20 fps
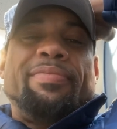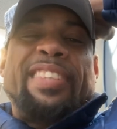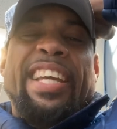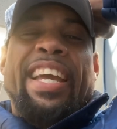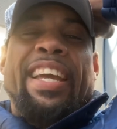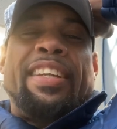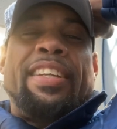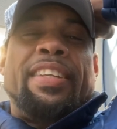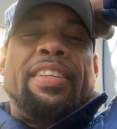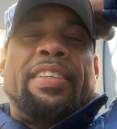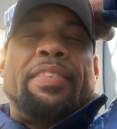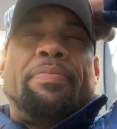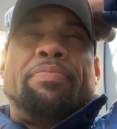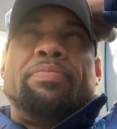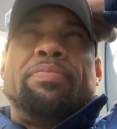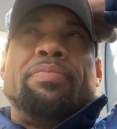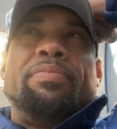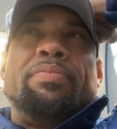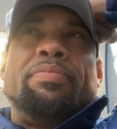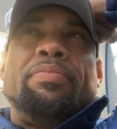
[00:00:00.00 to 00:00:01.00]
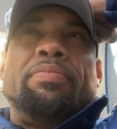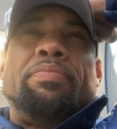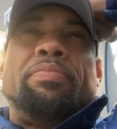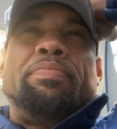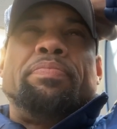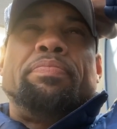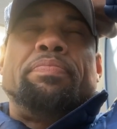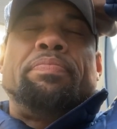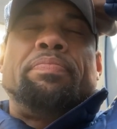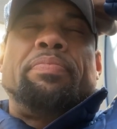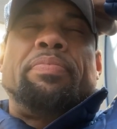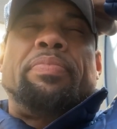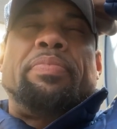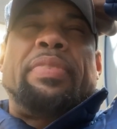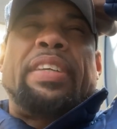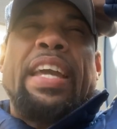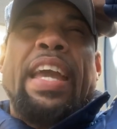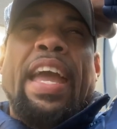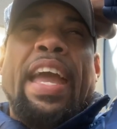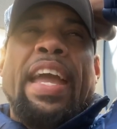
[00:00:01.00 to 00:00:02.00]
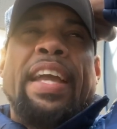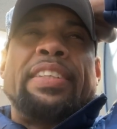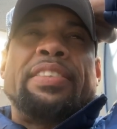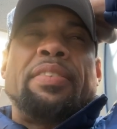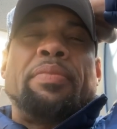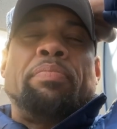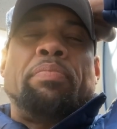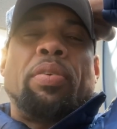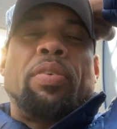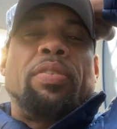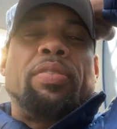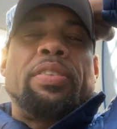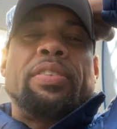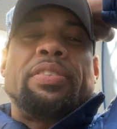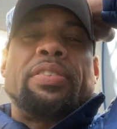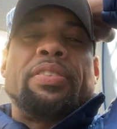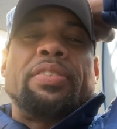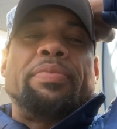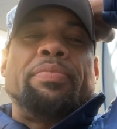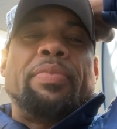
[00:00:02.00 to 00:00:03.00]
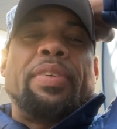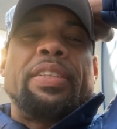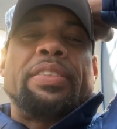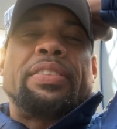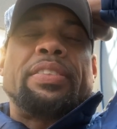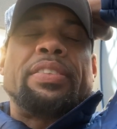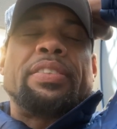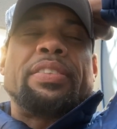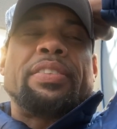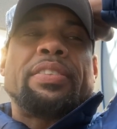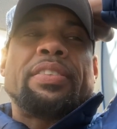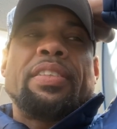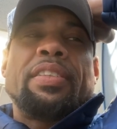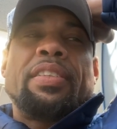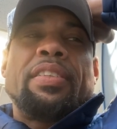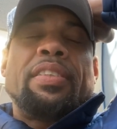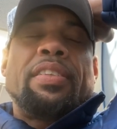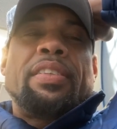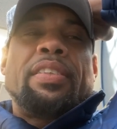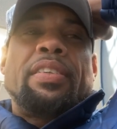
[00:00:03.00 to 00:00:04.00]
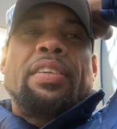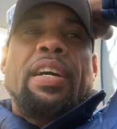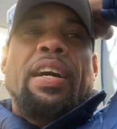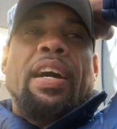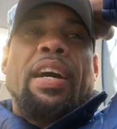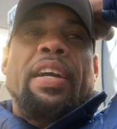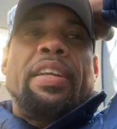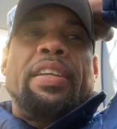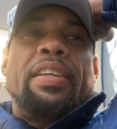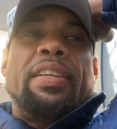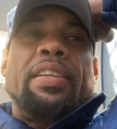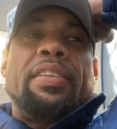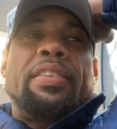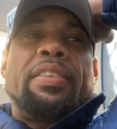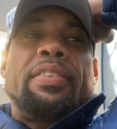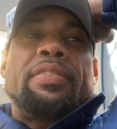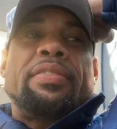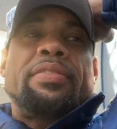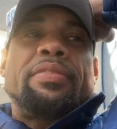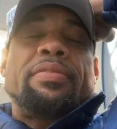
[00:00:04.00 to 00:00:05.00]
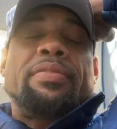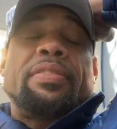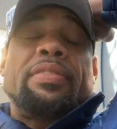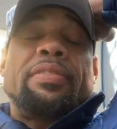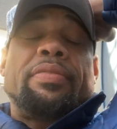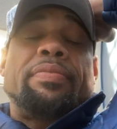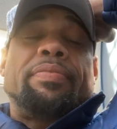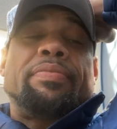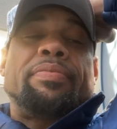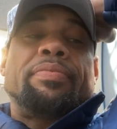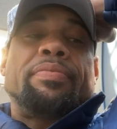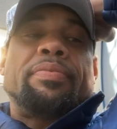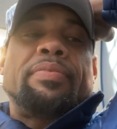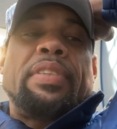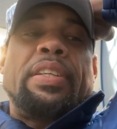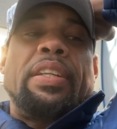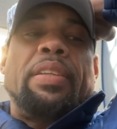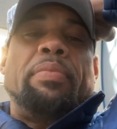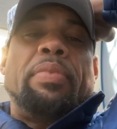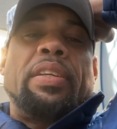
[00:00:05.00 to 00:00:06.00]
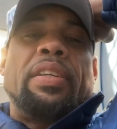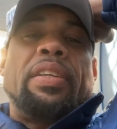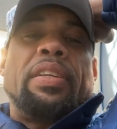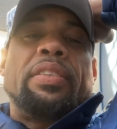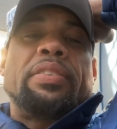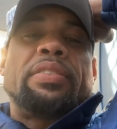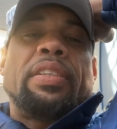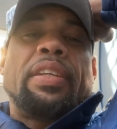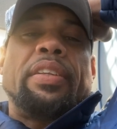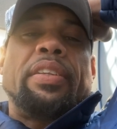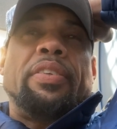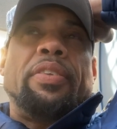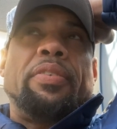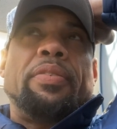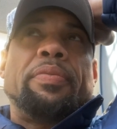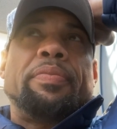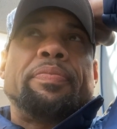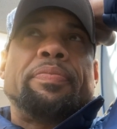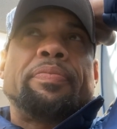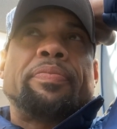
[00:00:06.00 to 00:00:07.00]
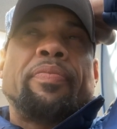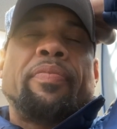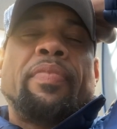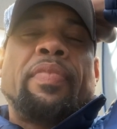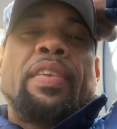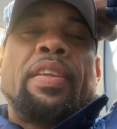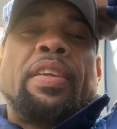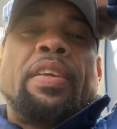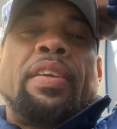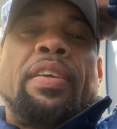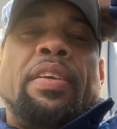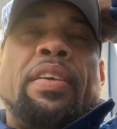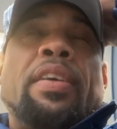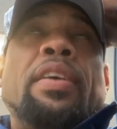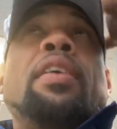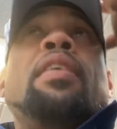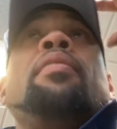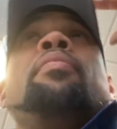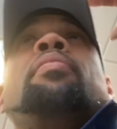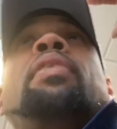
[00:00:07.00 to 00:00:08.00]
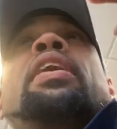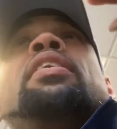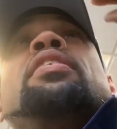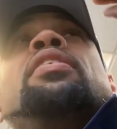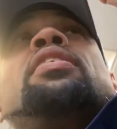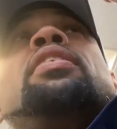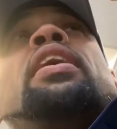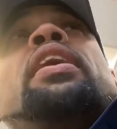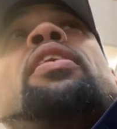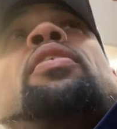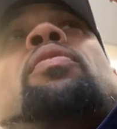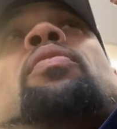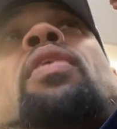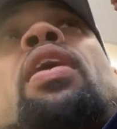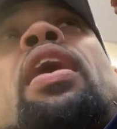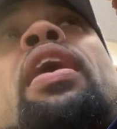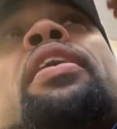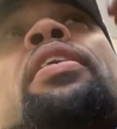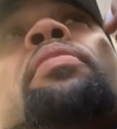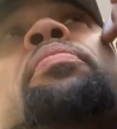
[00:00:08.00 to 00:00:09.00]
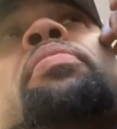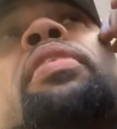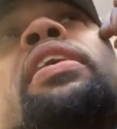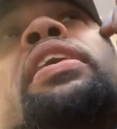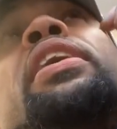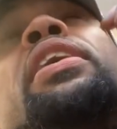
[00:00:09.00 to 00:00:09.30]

hated gangs and bullies as much as I did and anybody else I knew. Might look like a wire, but